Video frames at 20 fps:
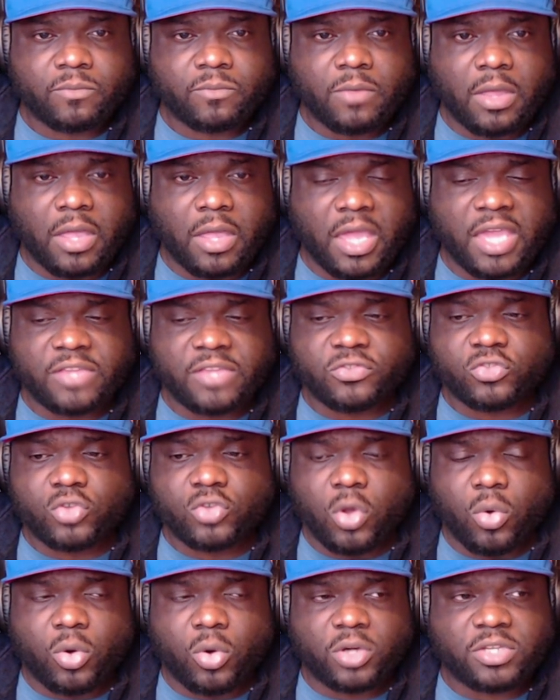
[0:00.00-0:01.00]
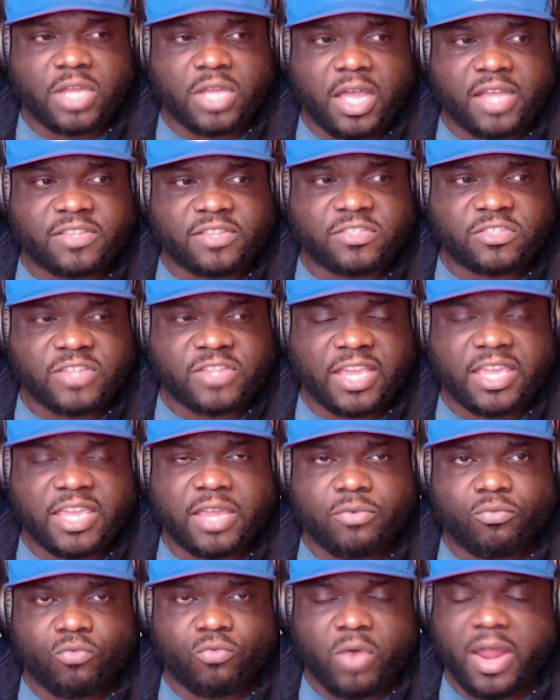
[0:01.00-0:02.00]
He scored a
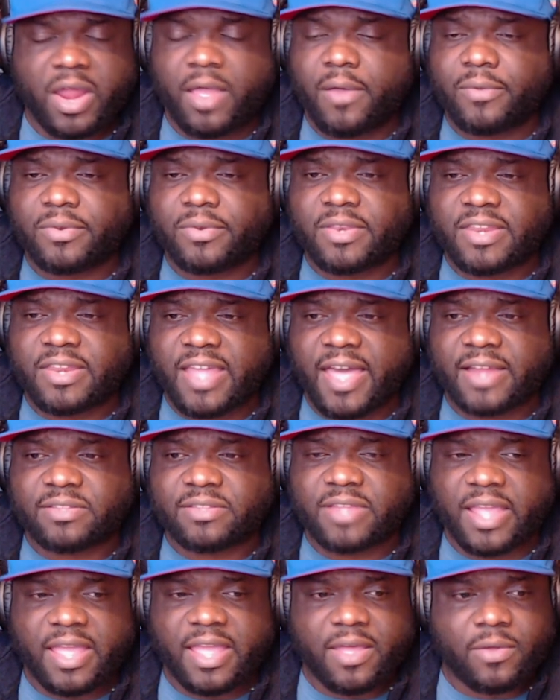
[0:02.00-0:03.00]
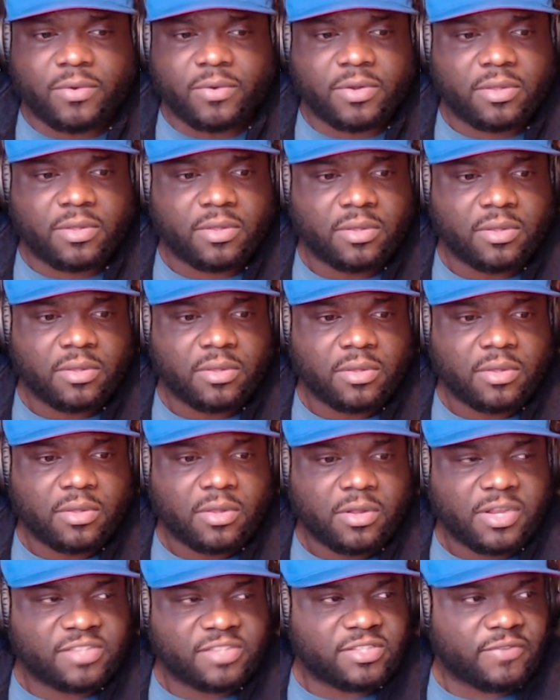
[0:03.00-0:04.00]
second-round knockdown.
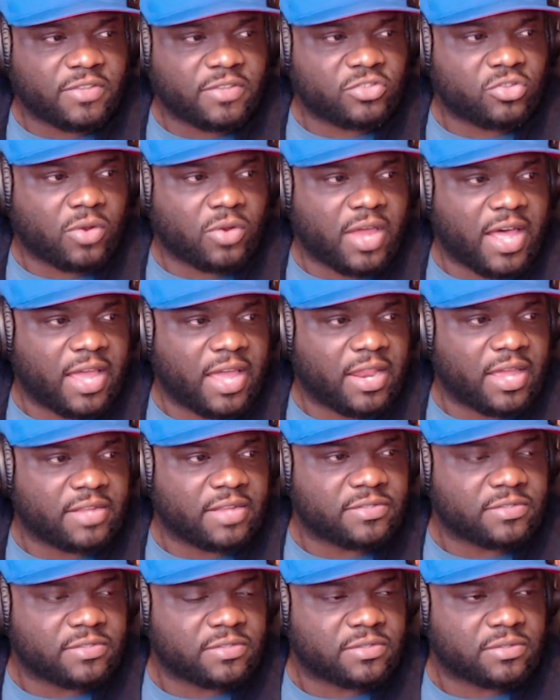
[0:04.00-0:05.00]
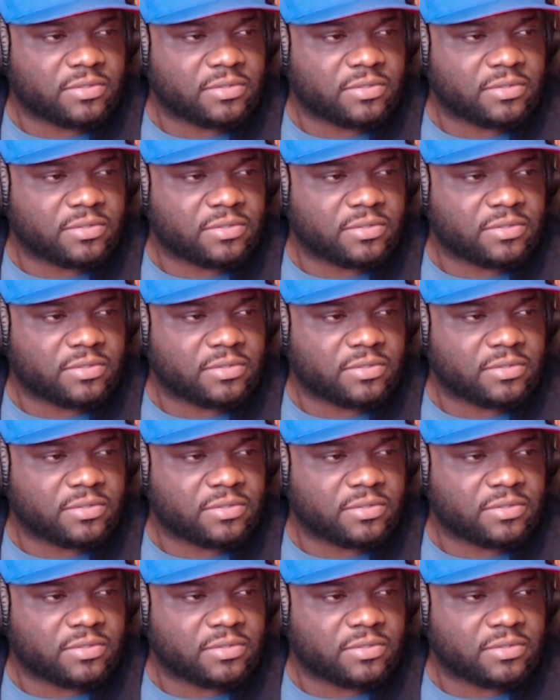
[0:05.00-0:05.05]
Let's see if they show the highlights.